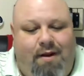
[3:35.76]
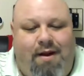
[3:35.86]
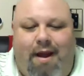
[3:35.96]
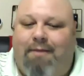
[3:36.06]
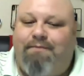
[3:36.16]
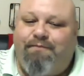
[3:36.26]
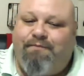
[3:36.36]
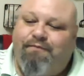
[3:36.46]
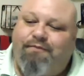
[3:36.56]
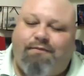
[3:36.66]
Yeah.
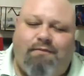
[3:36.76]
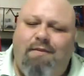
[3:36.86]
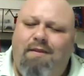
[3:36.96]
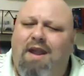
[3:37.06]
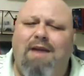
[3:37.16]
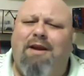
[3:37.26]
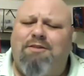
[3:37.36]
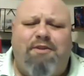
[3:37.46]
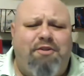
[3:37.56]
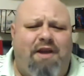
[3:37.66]
It
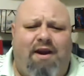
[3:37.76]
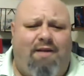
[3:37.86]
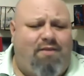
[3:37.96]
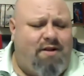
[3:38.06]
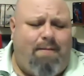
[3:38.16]
makes me do that every...